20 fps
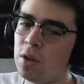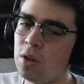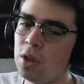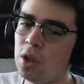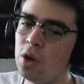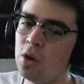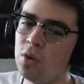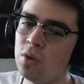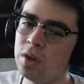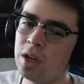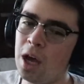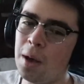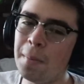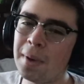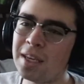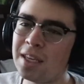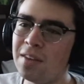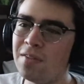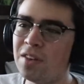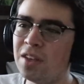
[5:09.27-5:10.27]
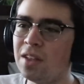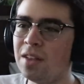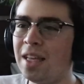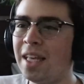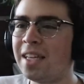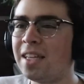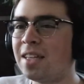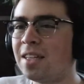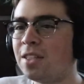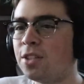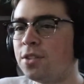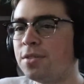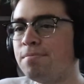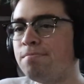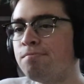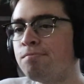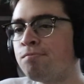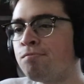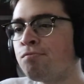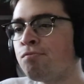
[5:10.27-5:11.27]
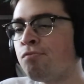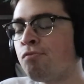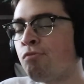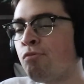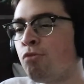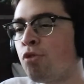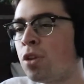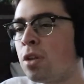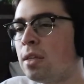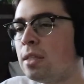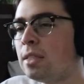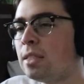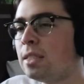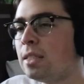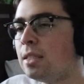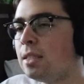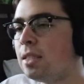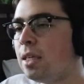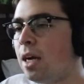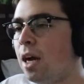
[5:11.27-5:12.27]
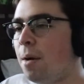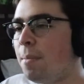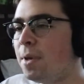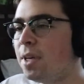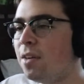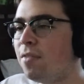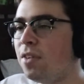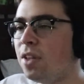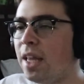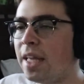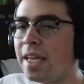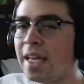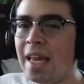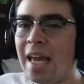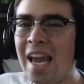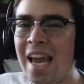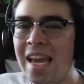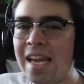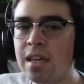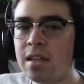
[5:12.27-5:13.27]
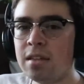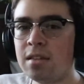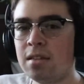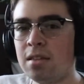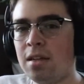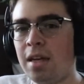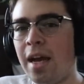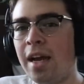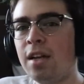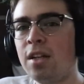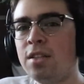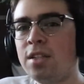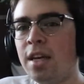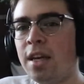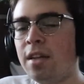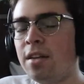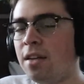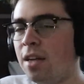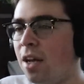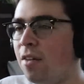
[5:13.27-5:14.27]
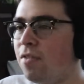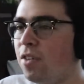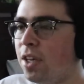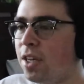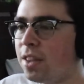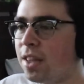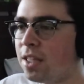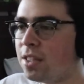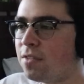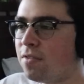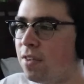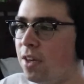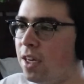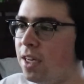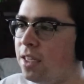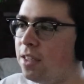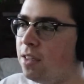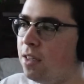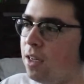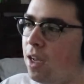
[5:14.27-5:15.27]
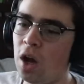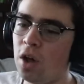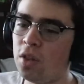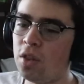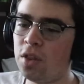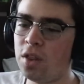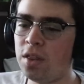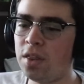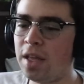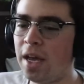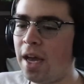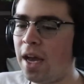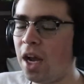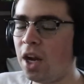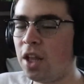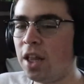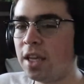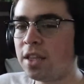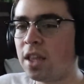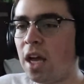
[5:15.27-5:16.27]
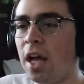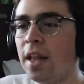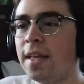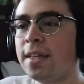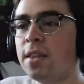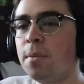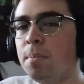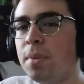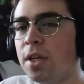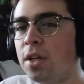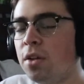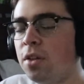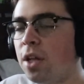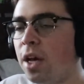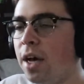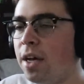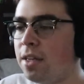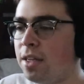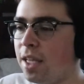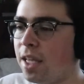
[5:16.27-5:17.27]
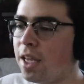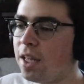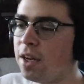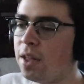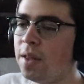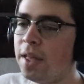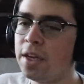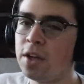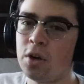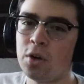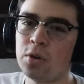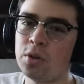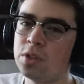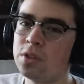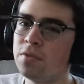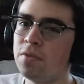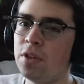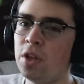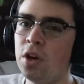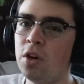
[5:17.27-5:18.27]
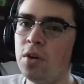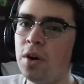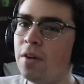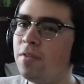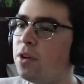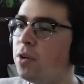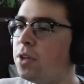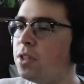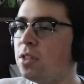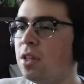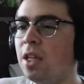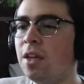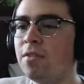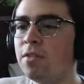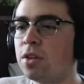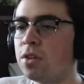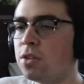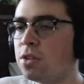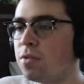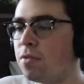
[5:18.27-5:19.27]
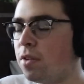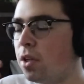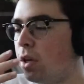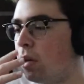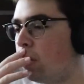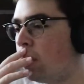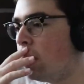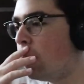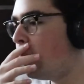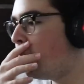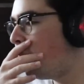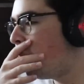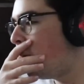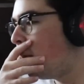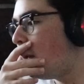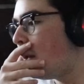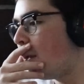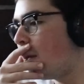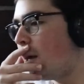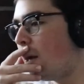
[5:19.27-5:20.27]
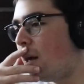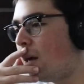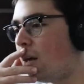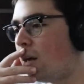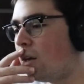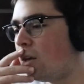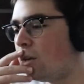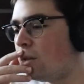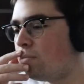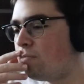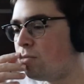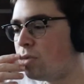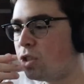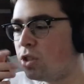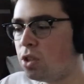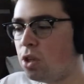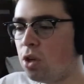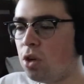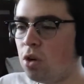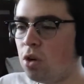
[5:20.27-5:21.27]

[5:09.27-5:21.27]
alone, I'm gonna give it like an 8 out of 10. I feel like that's fine. Other than that, I like the beat a lot, and I like Earl's flow. I've always loved Earl's flow. That's